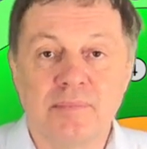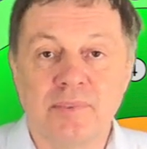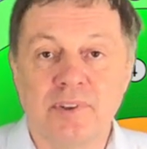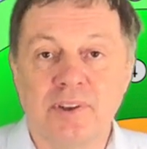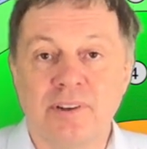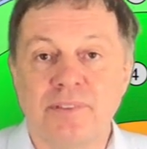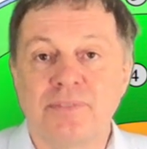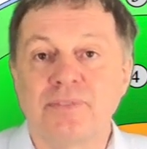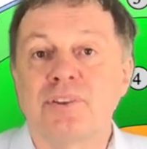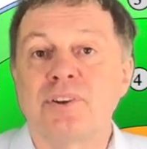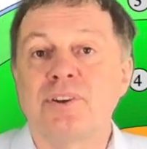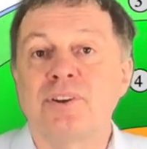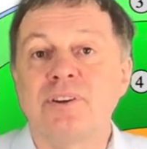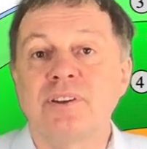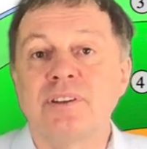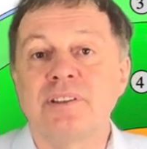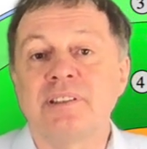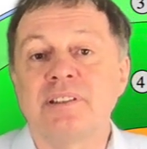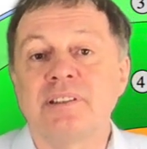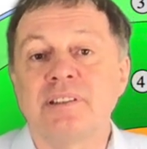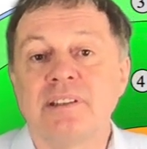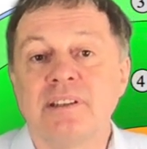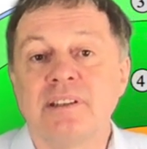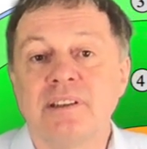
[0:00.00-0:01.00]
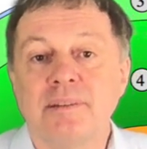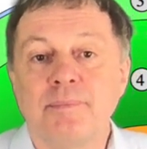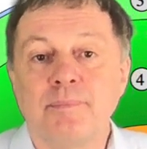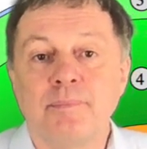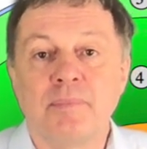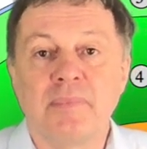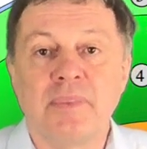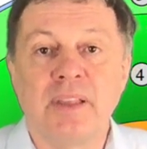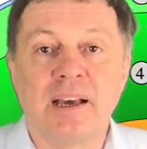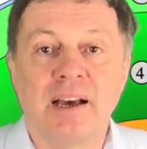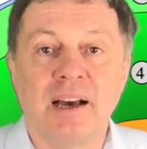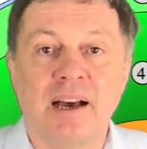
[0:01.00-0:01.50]
Of course,
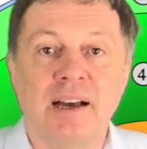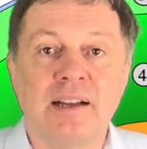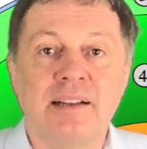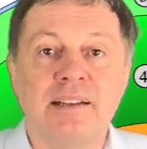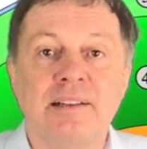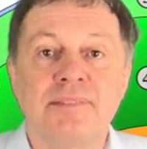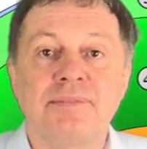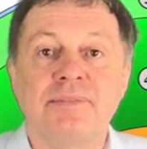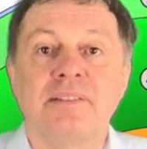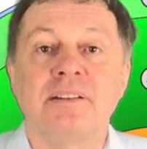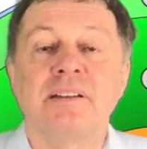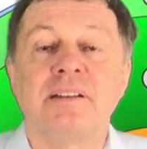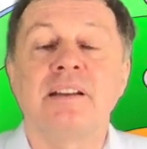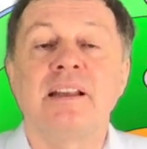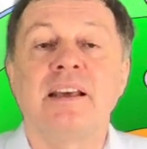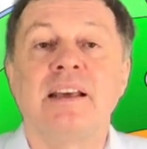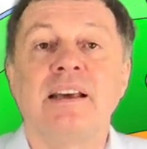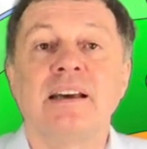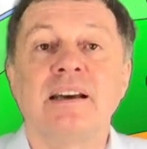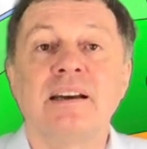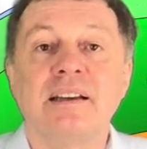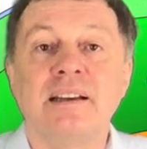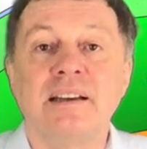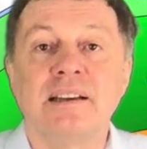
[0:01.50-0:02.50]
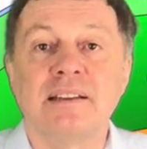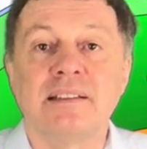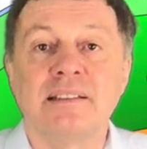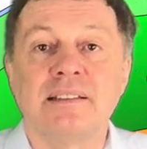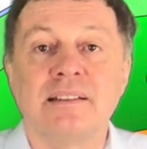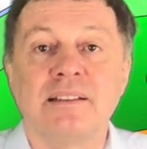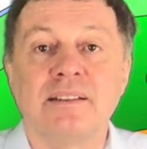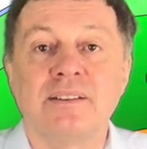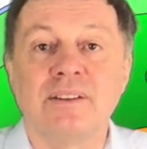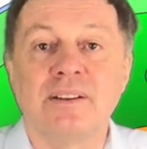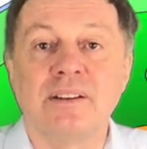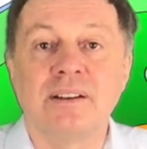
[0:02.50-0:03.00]
there are different areas
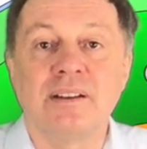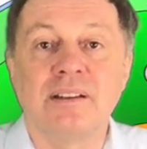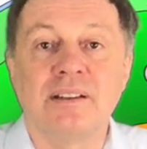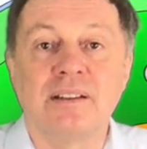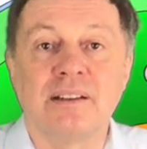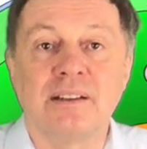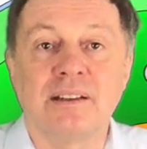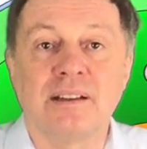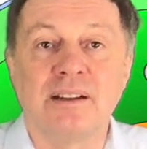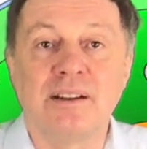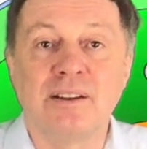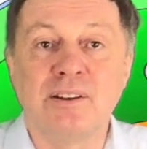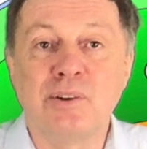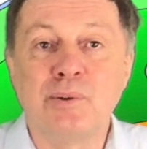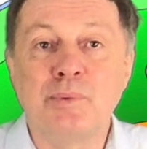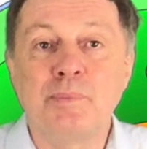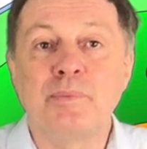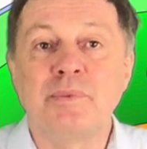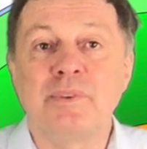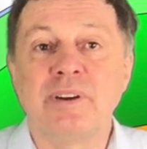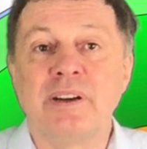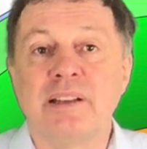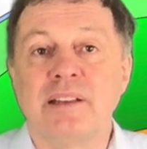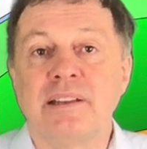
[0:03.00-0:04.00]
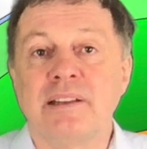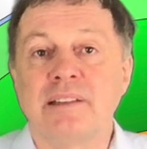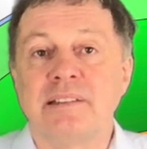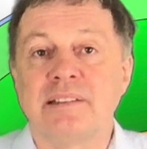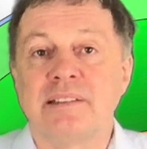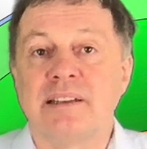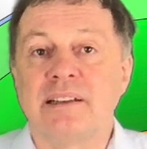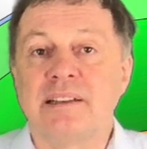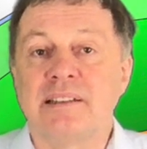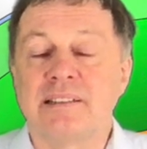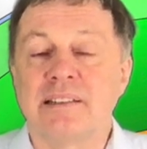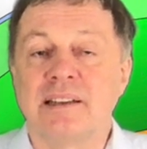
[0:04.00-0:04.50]
on the globe where the
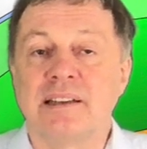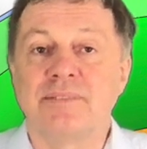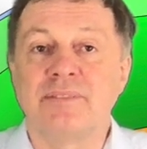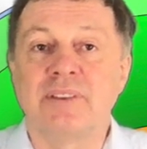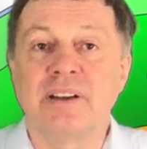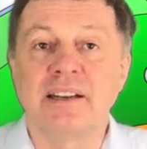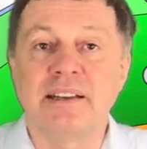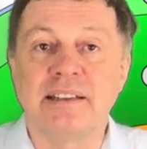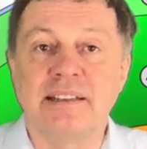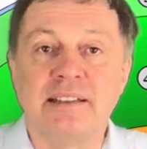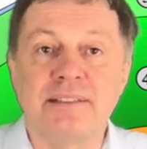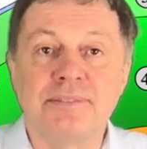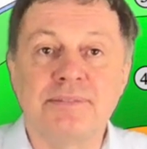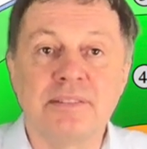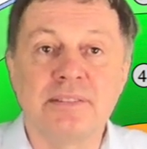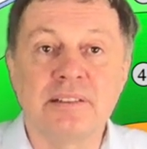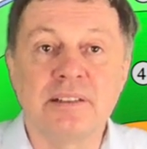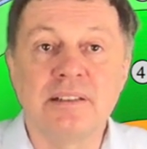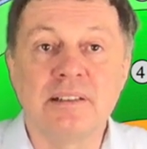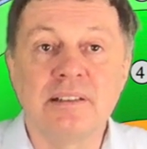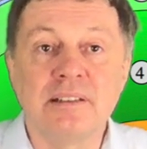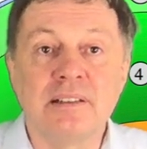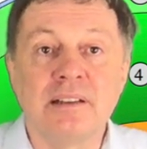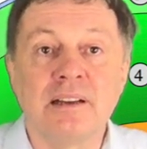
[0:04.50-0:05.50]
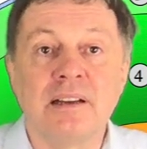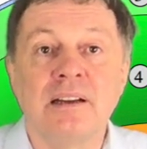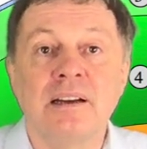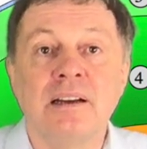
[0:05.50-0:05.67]
things are very different.